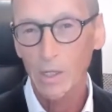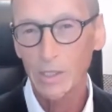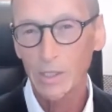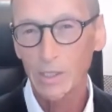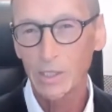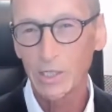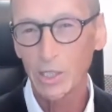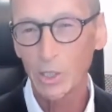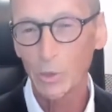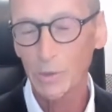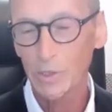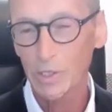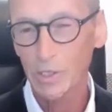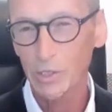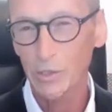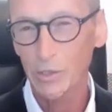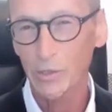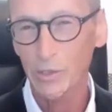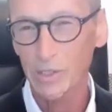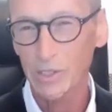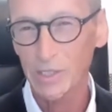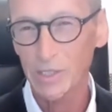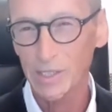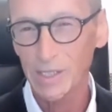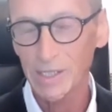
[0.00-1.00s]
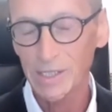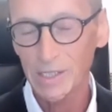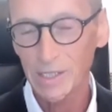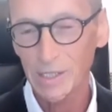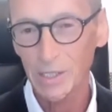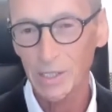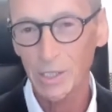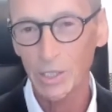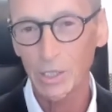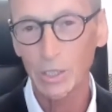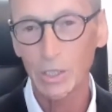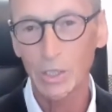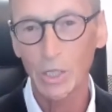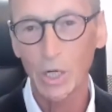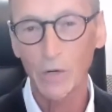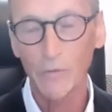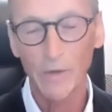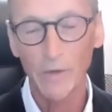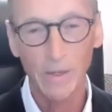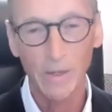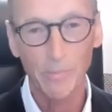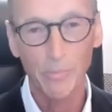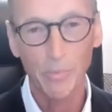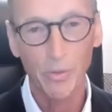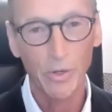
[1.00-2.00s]
deal with the toxicity of
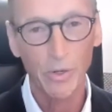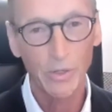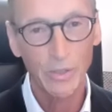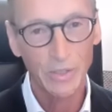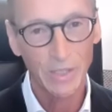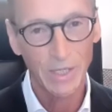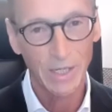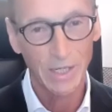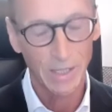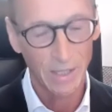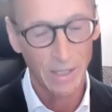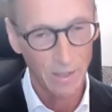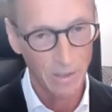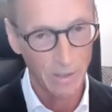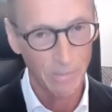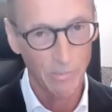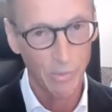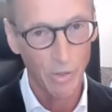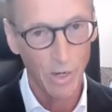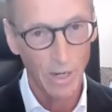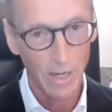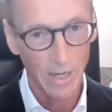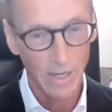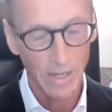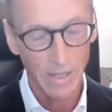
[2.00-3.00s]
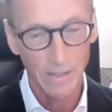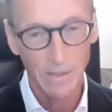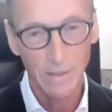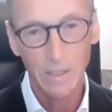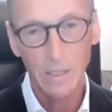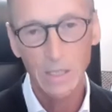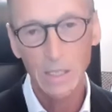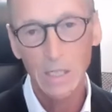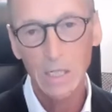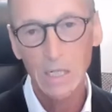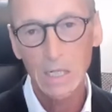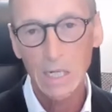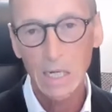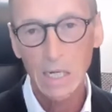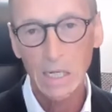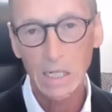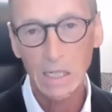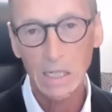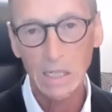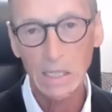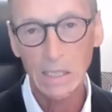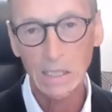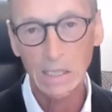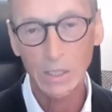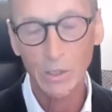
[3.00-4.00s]
a protein in the brain
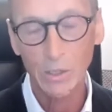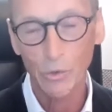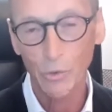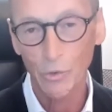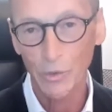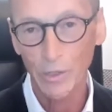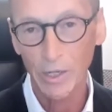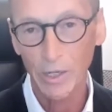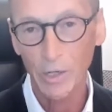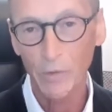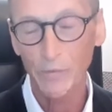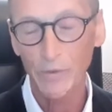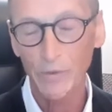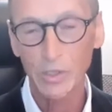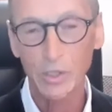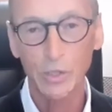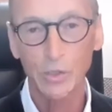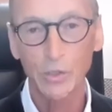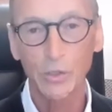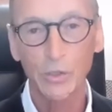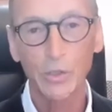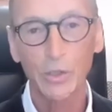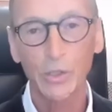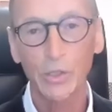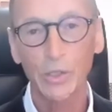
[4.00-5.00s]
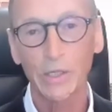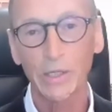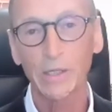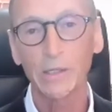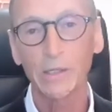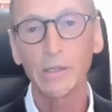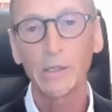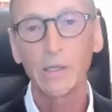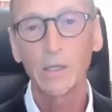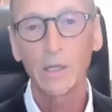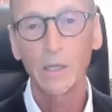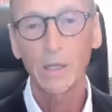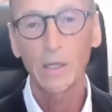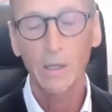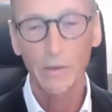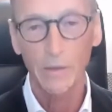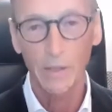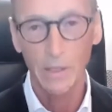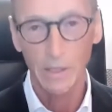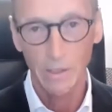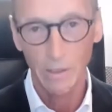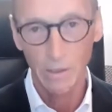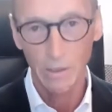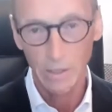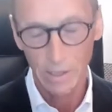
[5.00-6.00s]
called alpha-synuclein
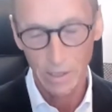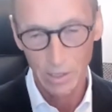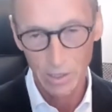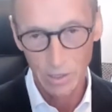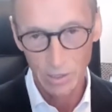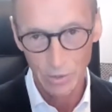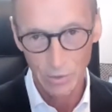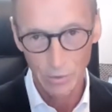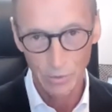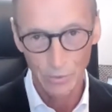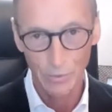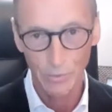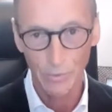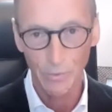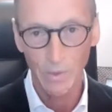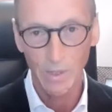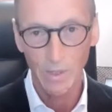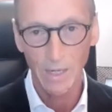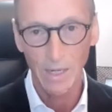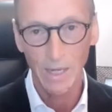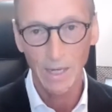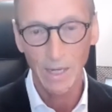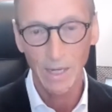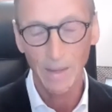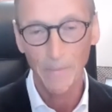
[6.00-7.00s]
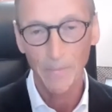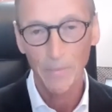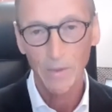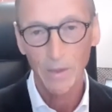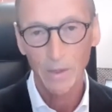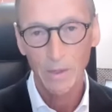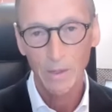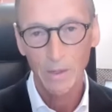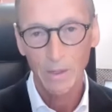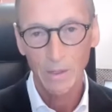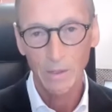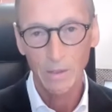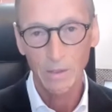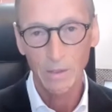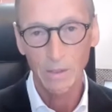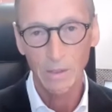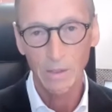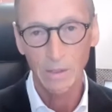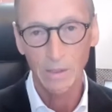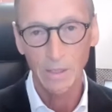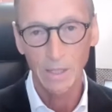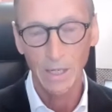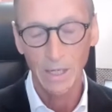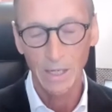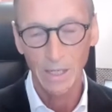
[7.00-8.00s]
that leads to
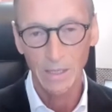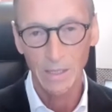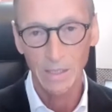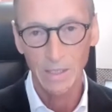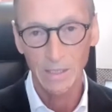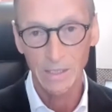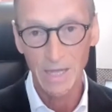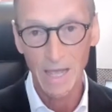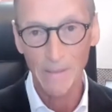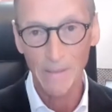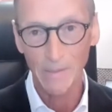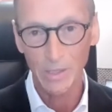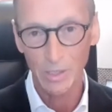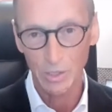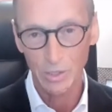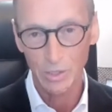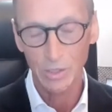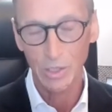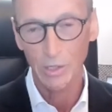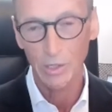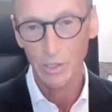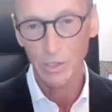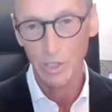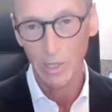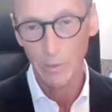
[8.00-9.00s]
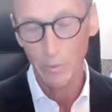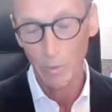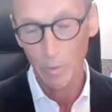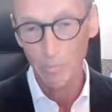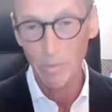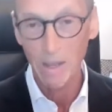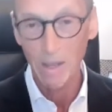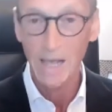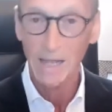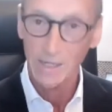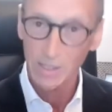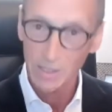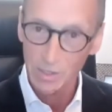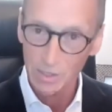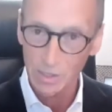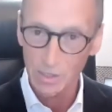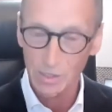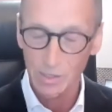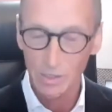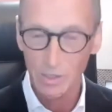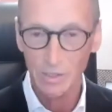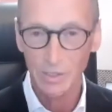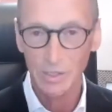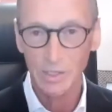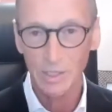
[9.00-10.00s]
the damage associated with Parkinson's
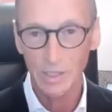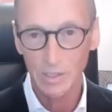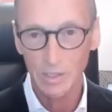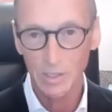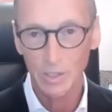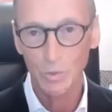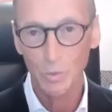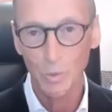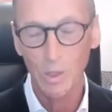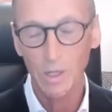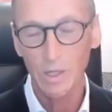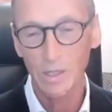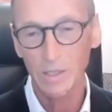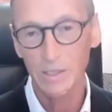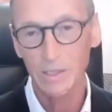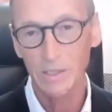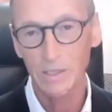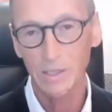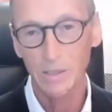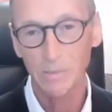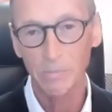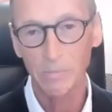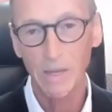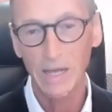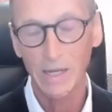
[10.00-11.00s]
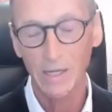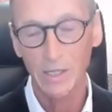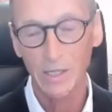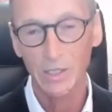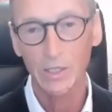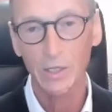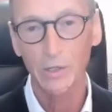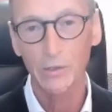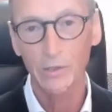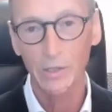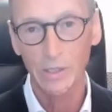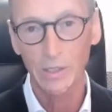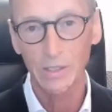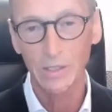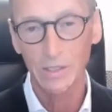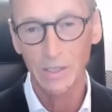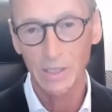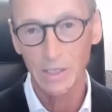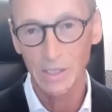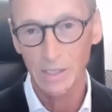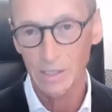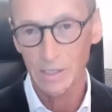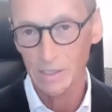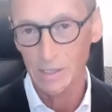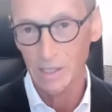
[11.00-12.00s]
disease as well as the Parkinsonian
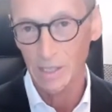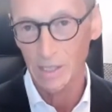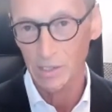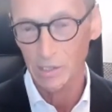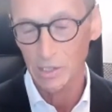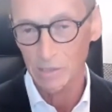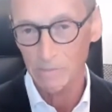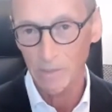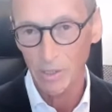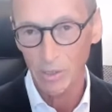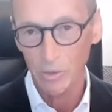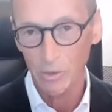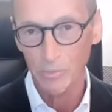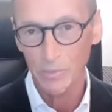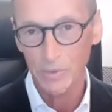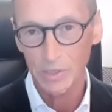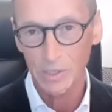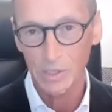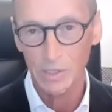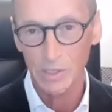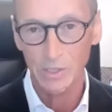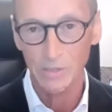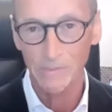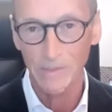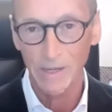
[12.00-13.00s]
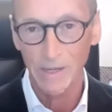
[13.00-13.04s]
diseases such as multiple system